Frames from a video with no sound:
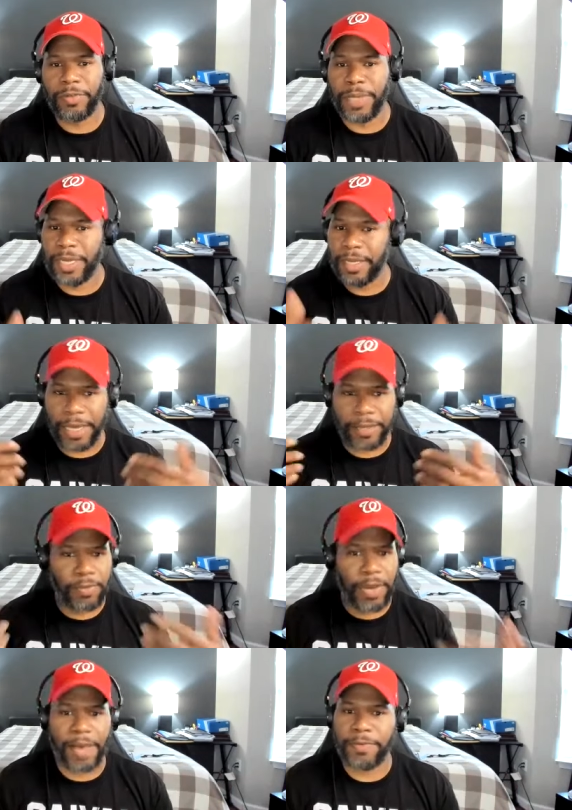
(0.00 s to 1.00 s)
being like
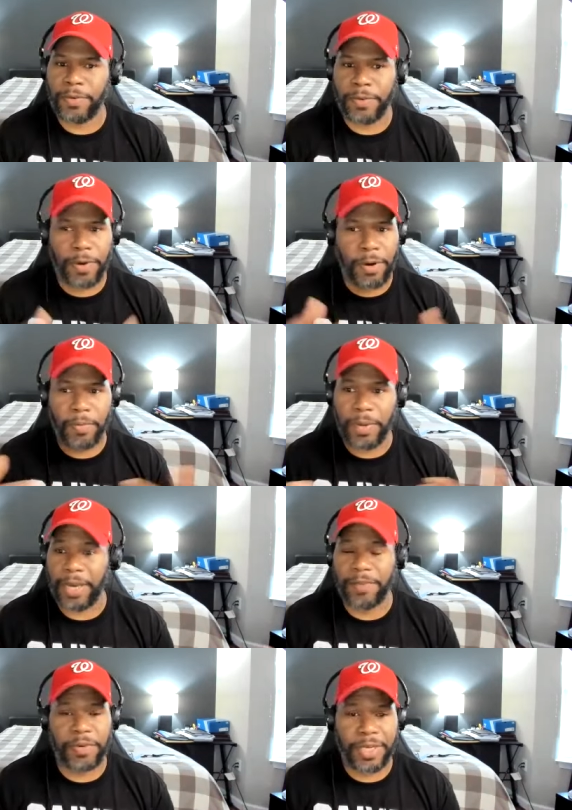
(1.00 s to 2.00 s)
travel or
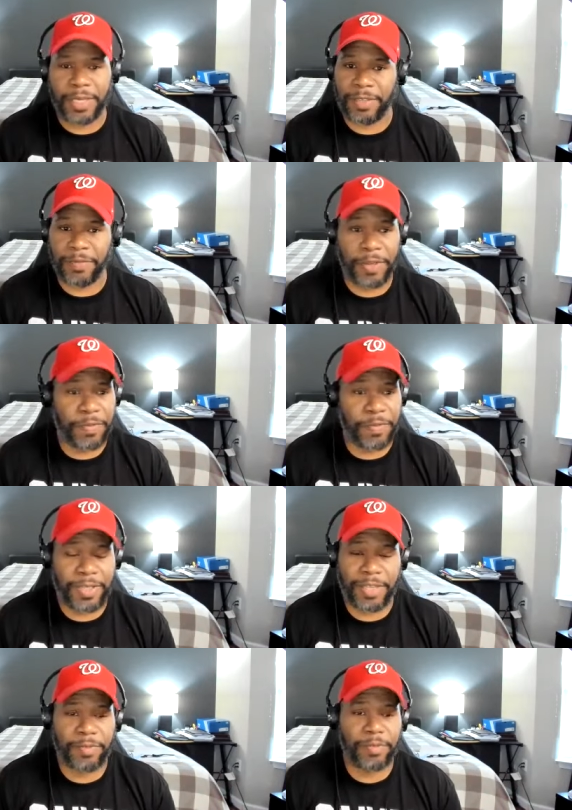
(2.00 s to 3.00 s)
whatever it is, even if it's
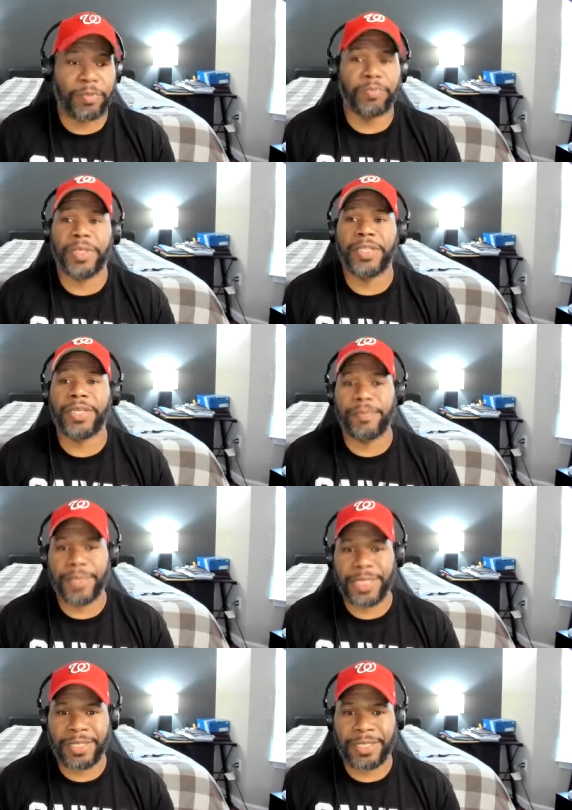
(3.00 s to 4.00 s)
just building a
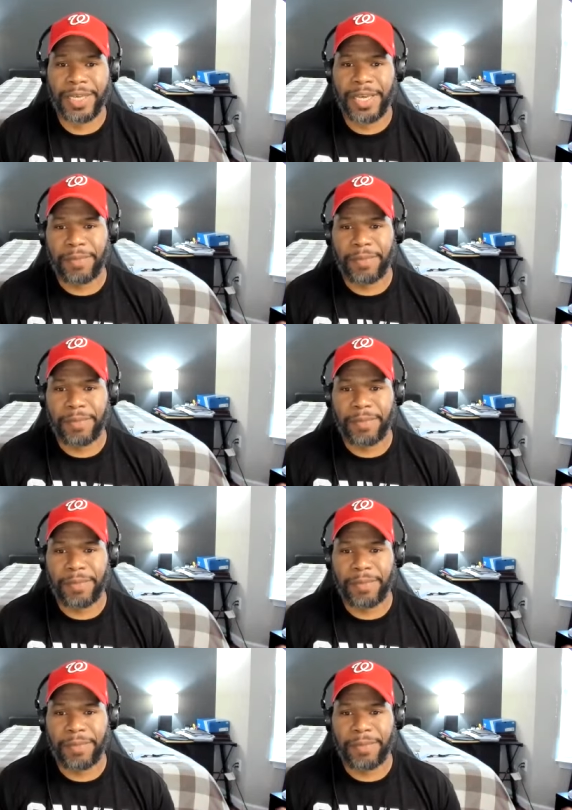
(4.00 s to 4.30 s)
business,